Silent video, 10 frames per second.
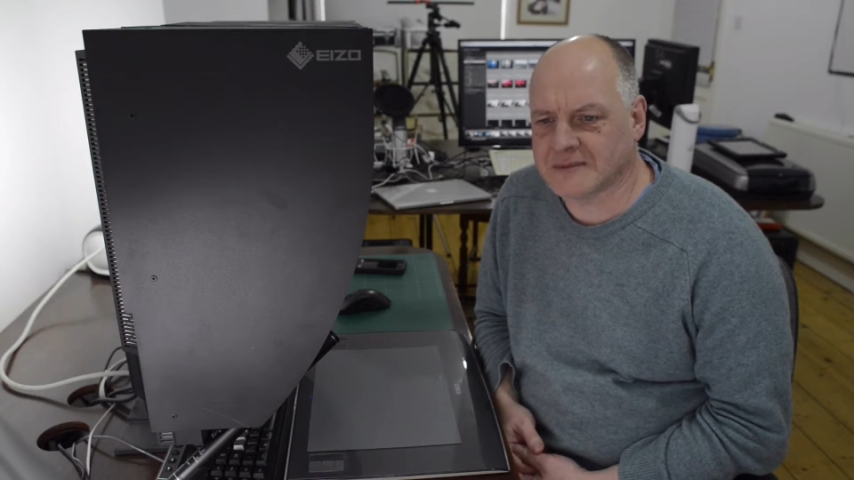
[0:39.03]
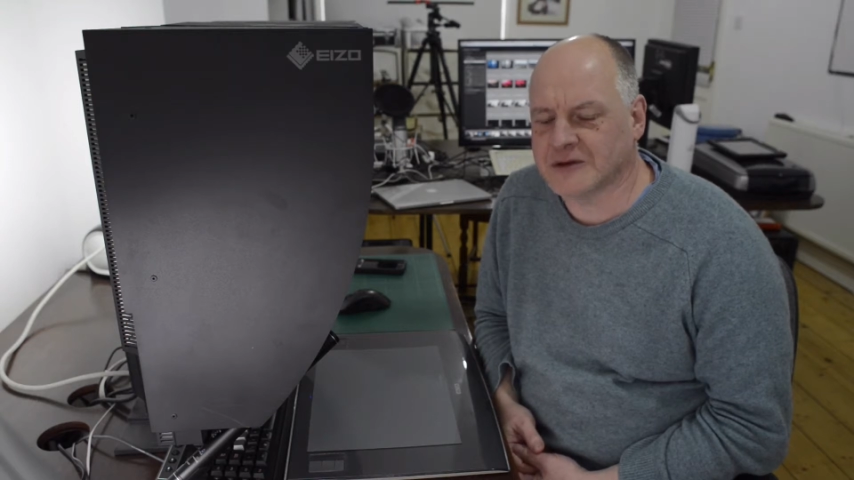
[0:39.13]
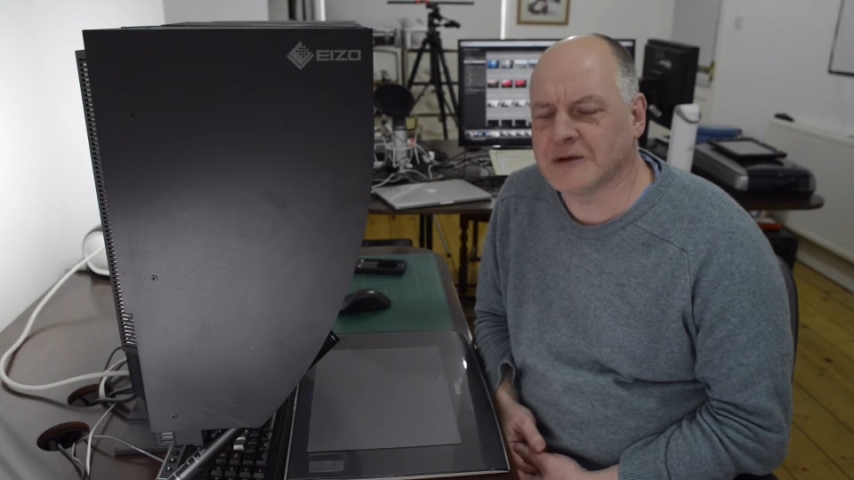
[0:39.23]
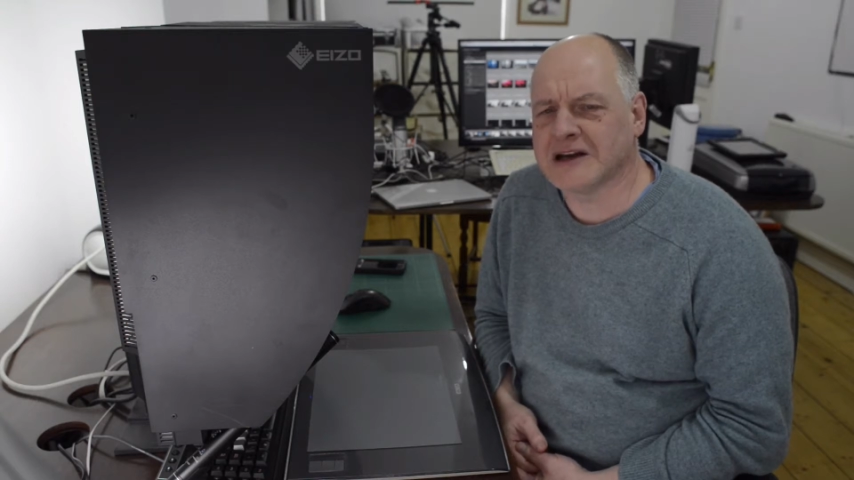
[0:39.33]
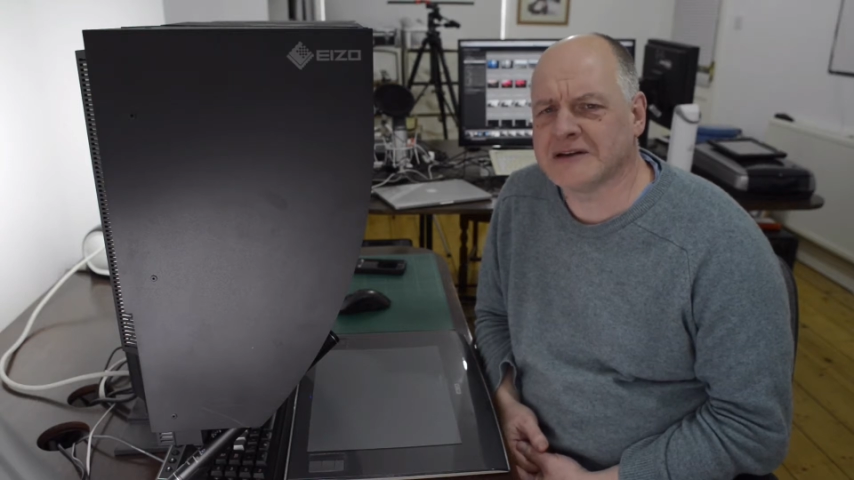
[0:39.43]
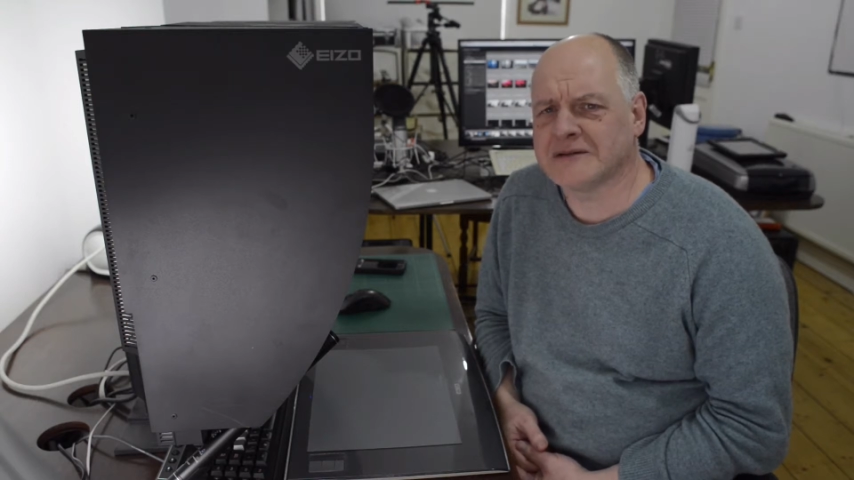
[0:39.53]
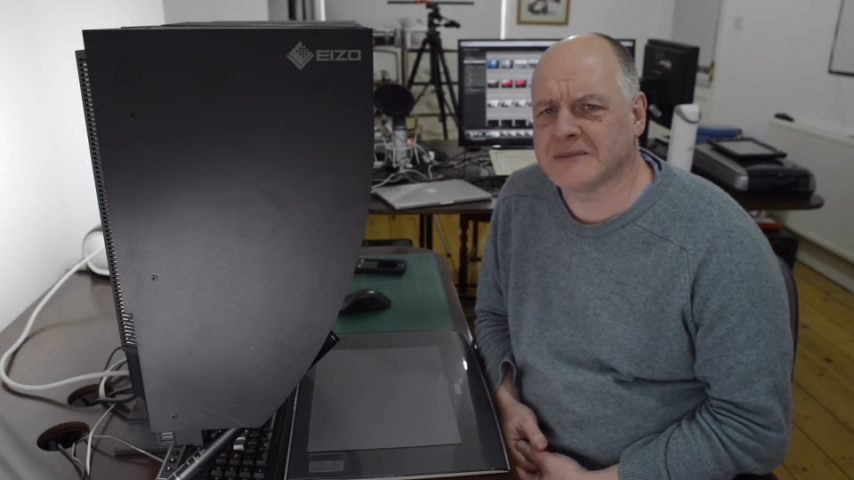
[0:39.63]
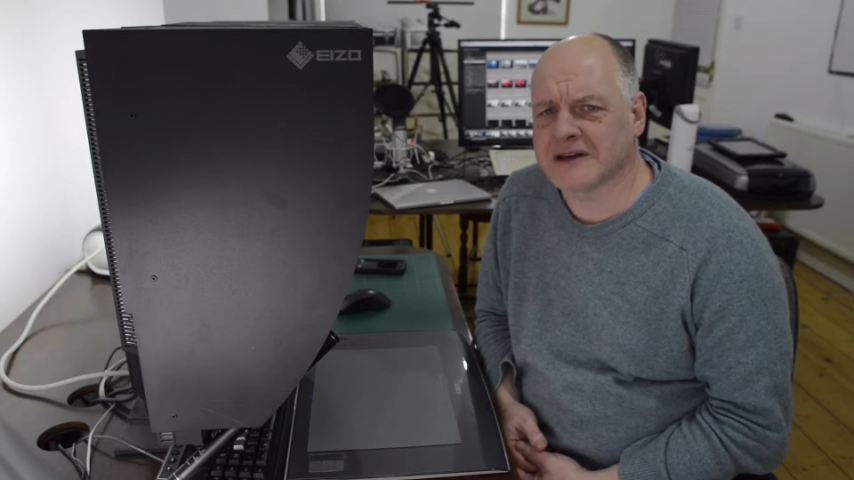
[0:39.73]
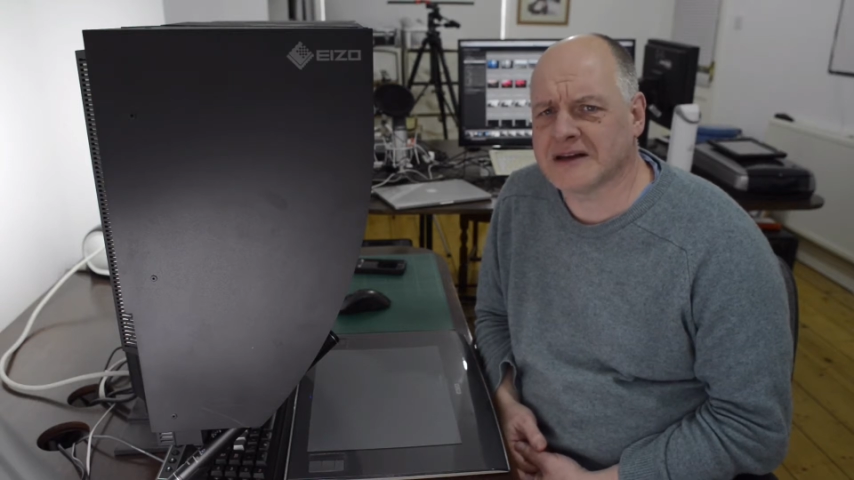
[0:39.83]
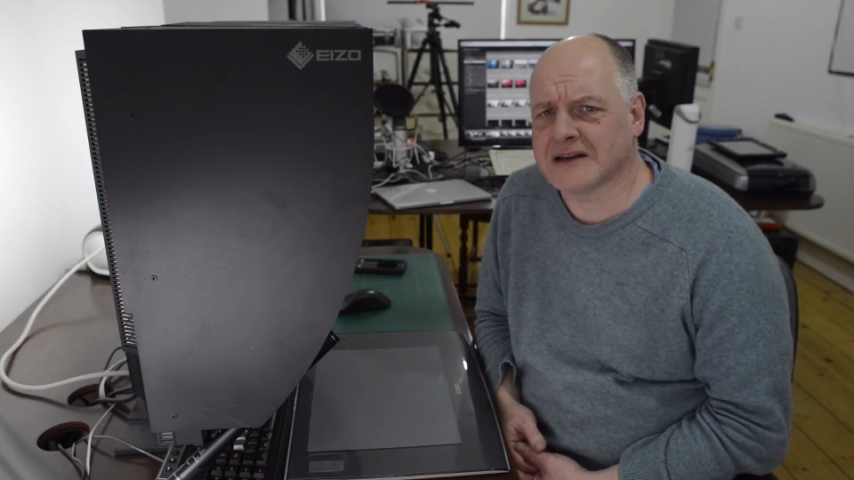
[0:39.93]
I'm away from
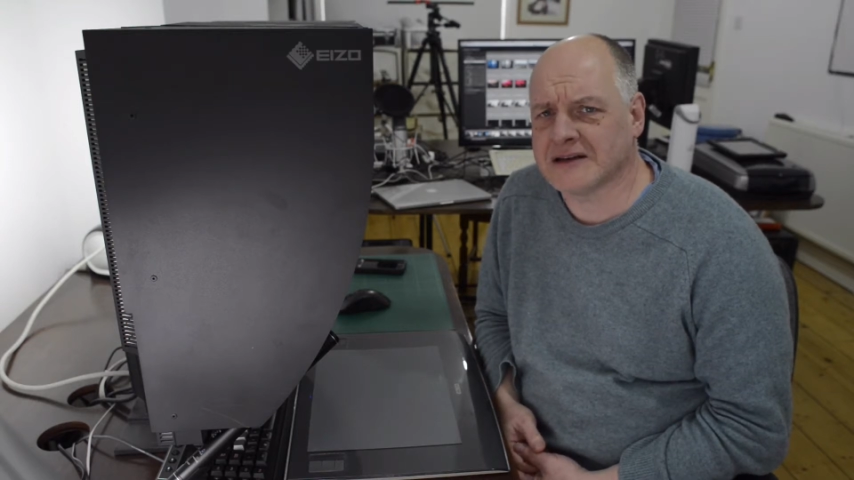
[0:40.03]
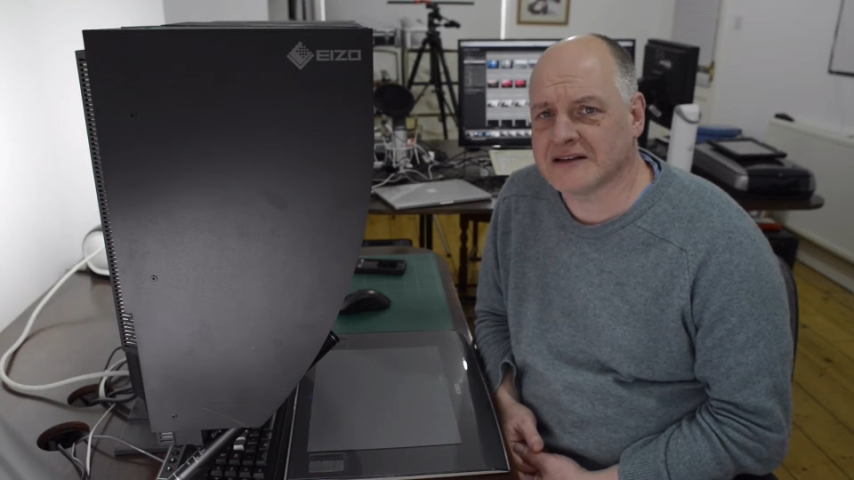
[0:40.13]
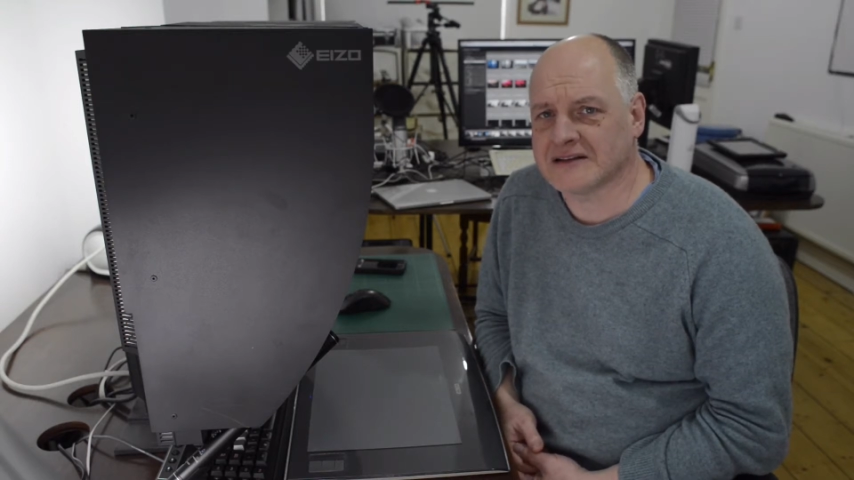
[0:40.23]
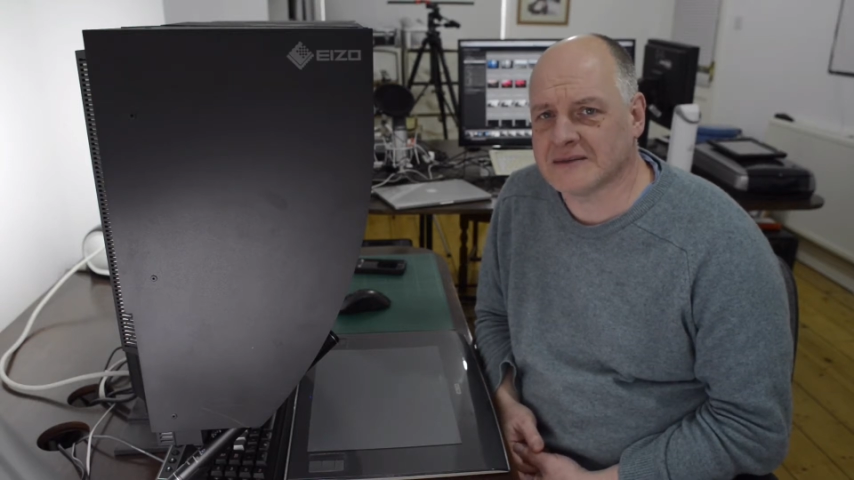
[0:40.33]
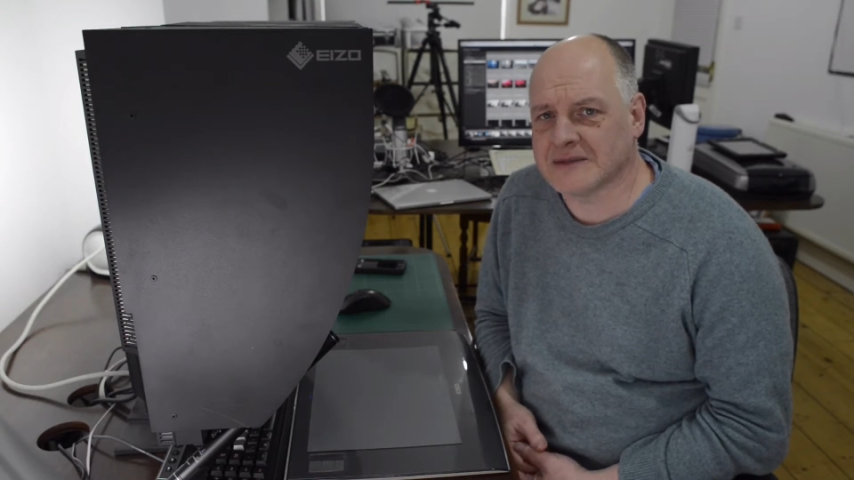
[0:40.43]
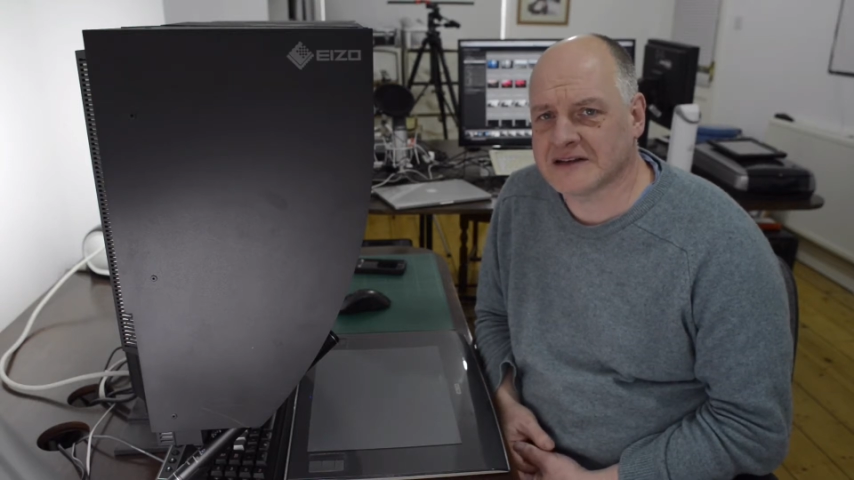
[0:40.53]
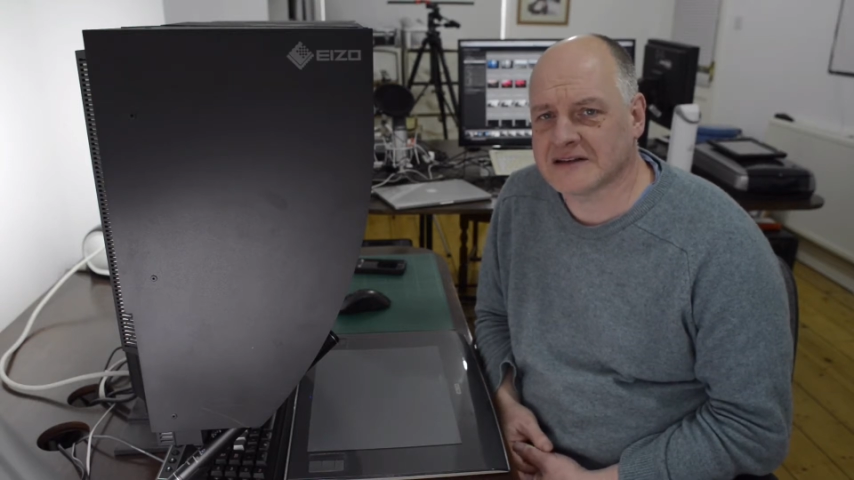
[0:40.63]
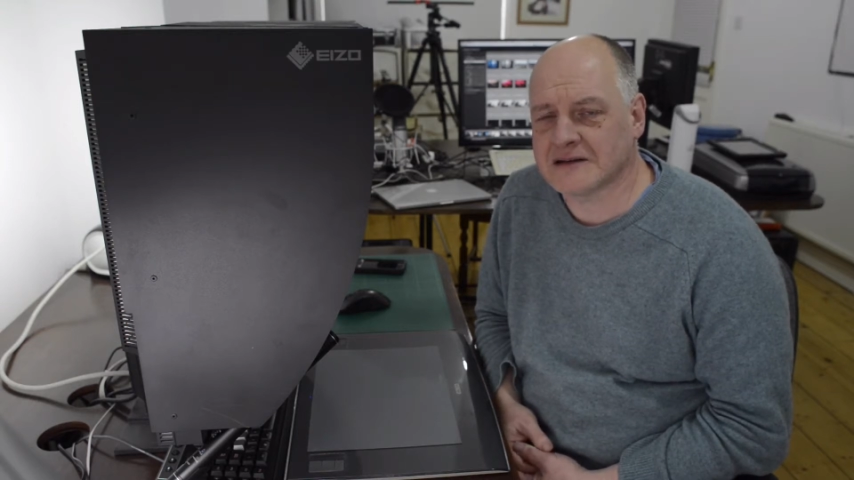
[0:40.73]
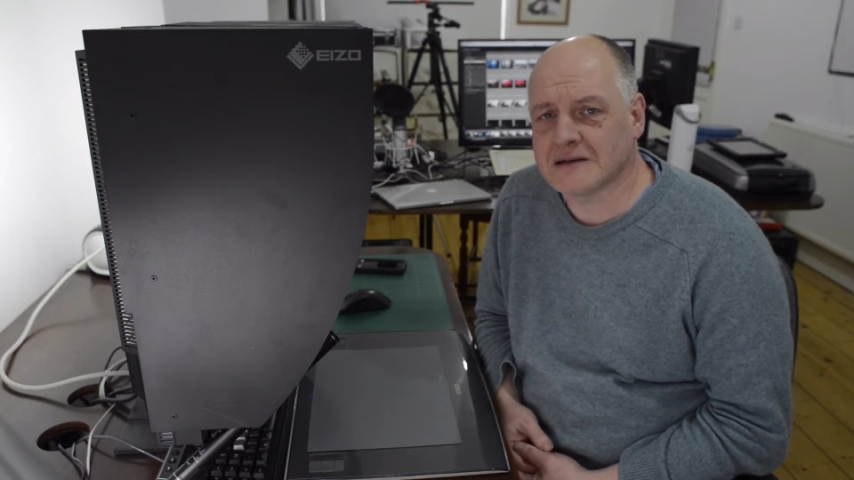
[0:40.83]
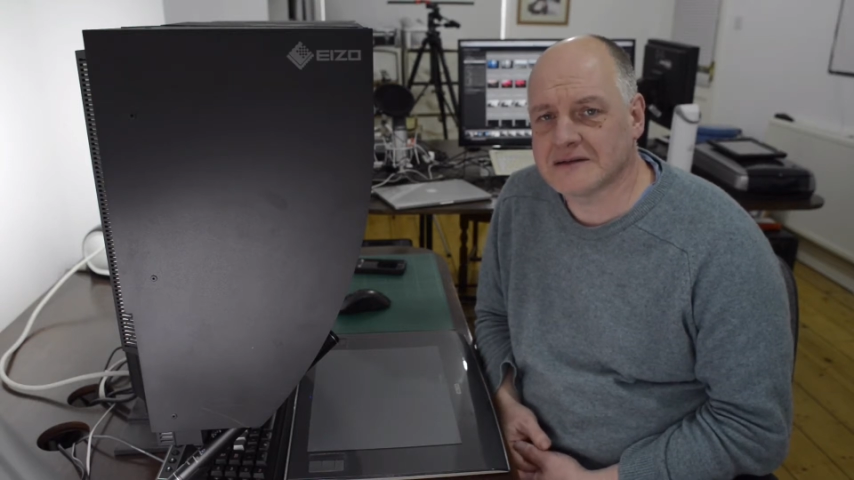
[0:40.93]
the kind of hustle and bustle,